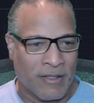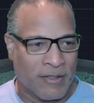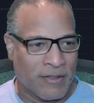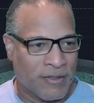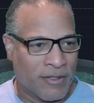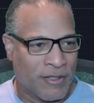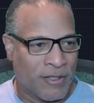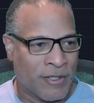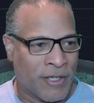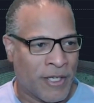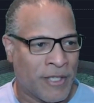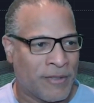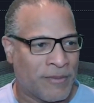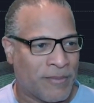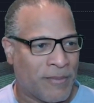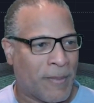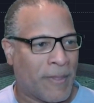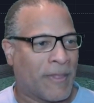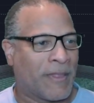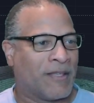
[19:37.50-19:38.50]
All right.
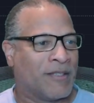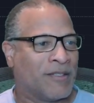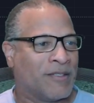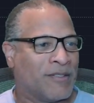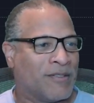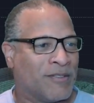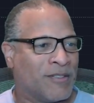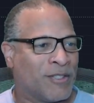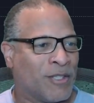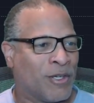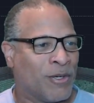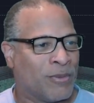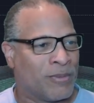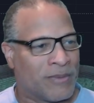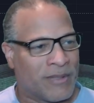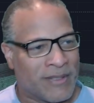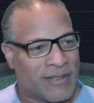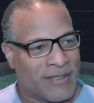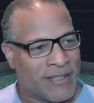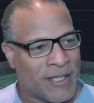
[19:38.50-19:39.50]
So,
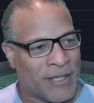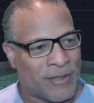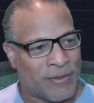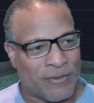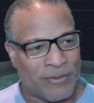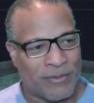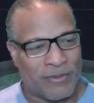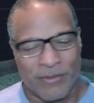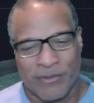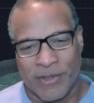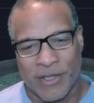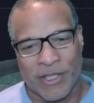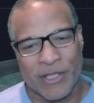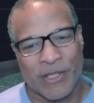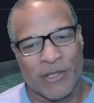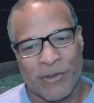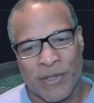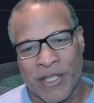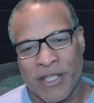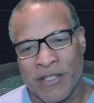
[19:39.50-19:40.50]
like, what are
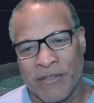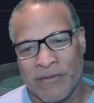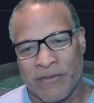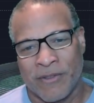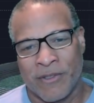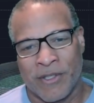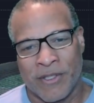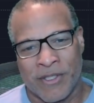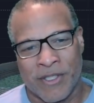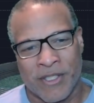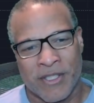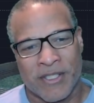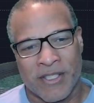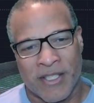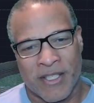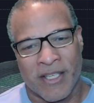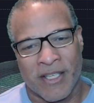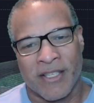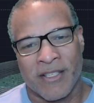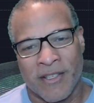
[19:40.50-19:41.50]
you waiting for?
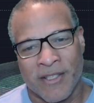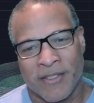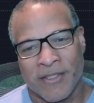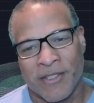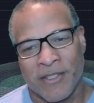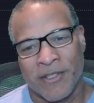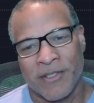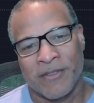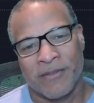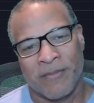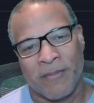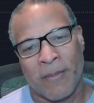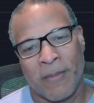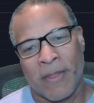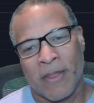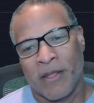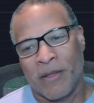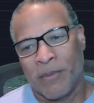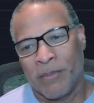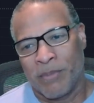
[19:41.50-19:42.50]
Just get on there,
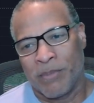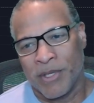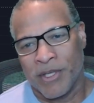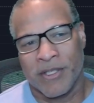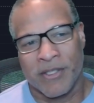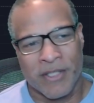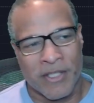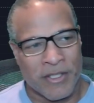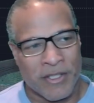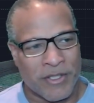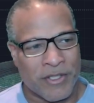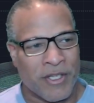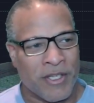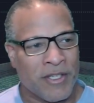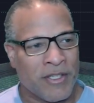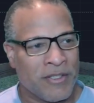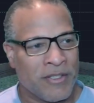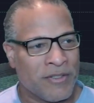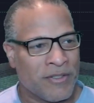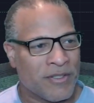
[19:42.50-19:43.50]
pick an
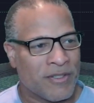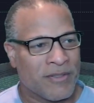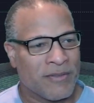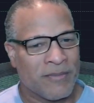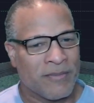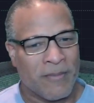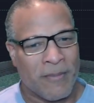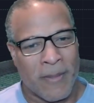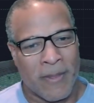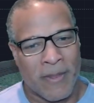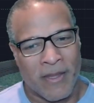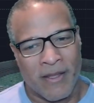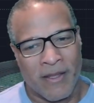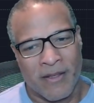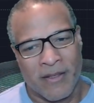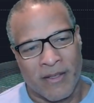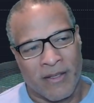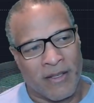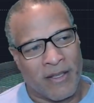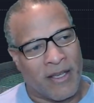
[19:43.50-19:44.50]
exchange.
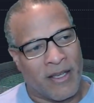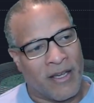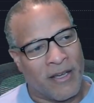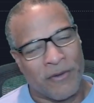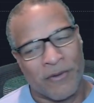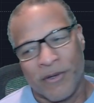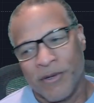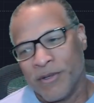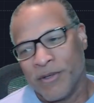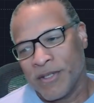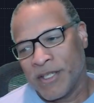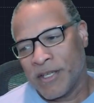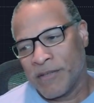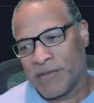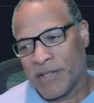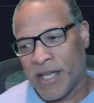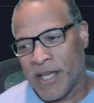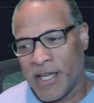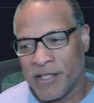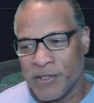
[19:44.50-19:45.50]
And
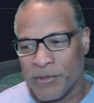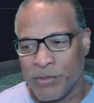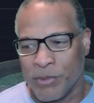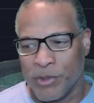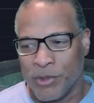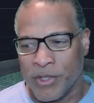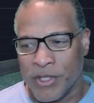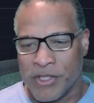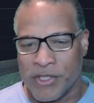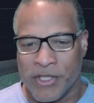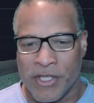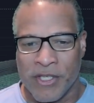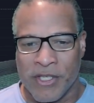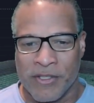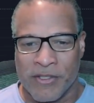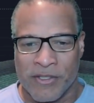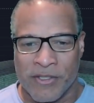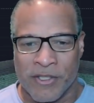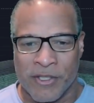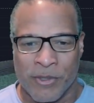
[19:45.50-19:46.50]
I've added more
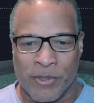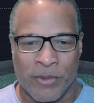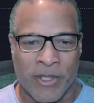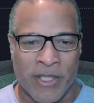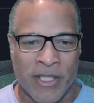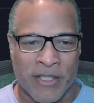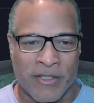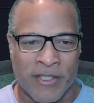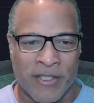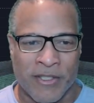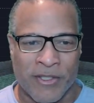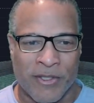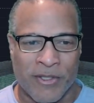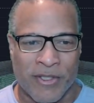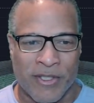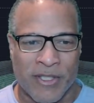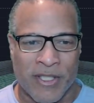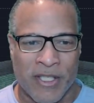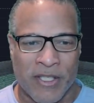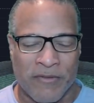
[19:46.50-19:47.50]
exchanges as well. I think
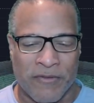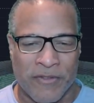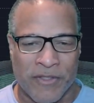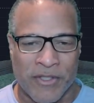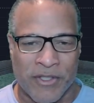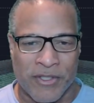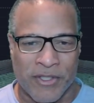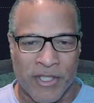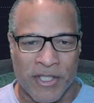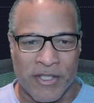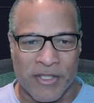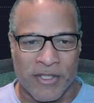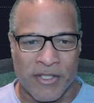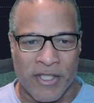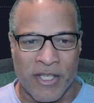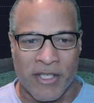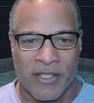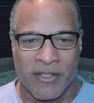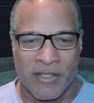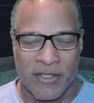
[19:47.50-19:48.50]
there's like
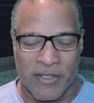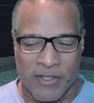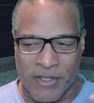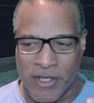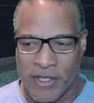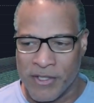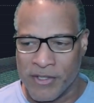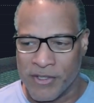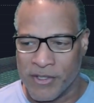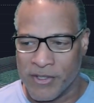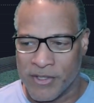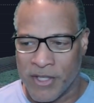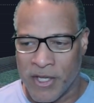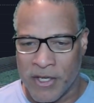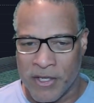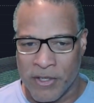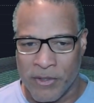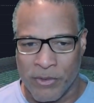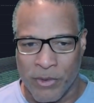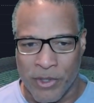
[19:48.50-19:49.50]
16 exchanges
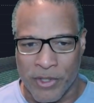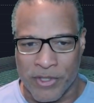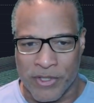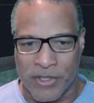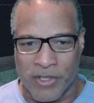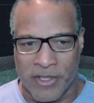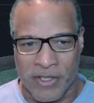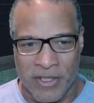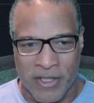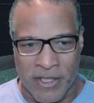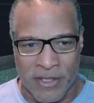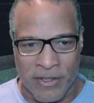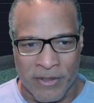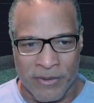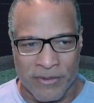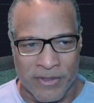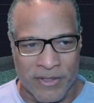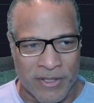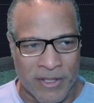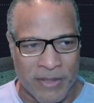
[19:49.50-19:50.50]
that it works on
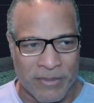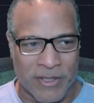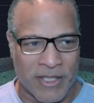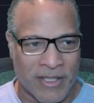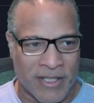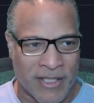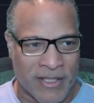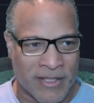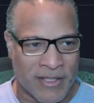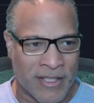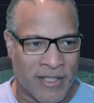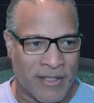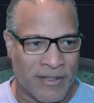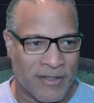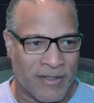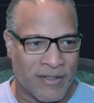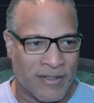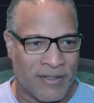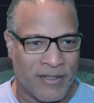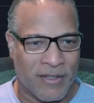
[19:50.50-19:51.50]
now, something like that,
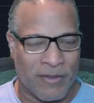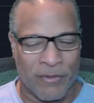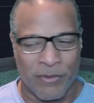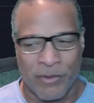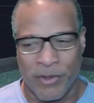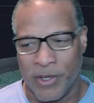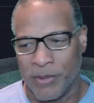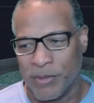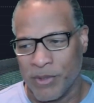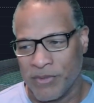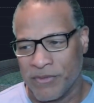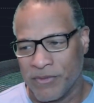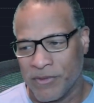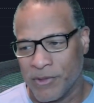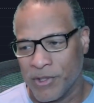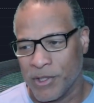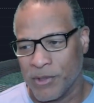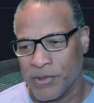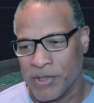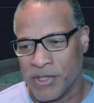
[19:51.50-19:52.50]
where
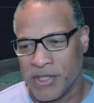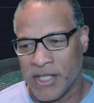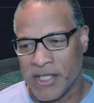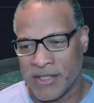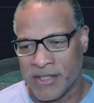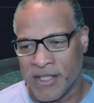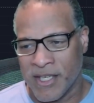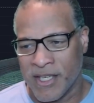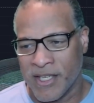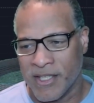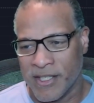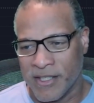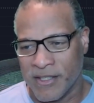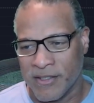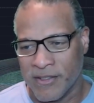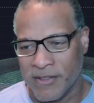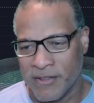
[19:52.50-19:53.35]
before there was like 9.